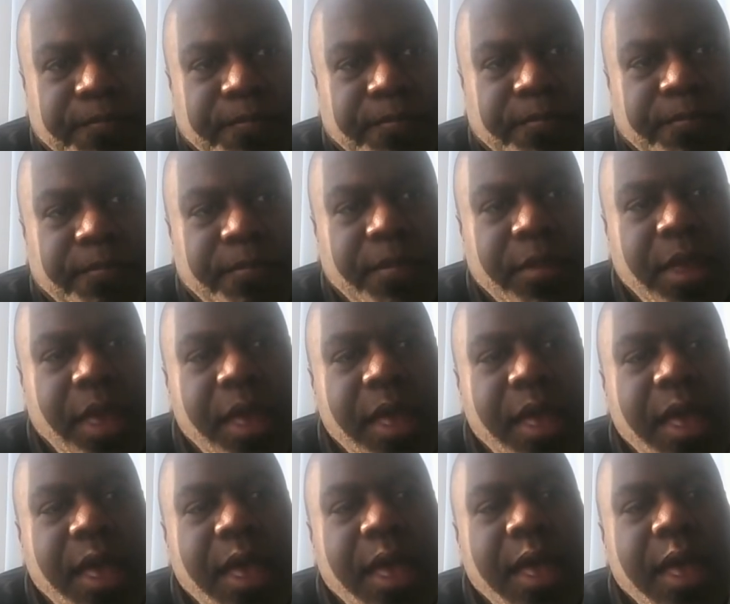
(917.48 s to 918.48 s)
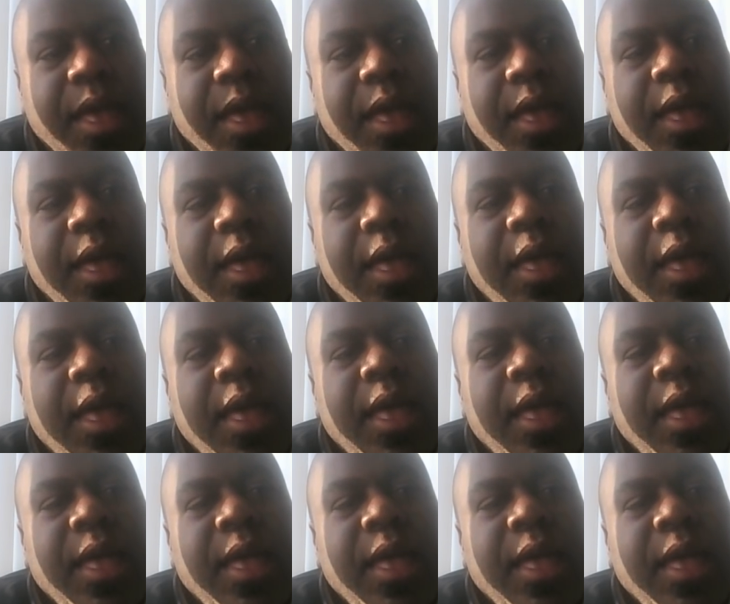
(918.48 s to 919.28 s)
(no one is talking)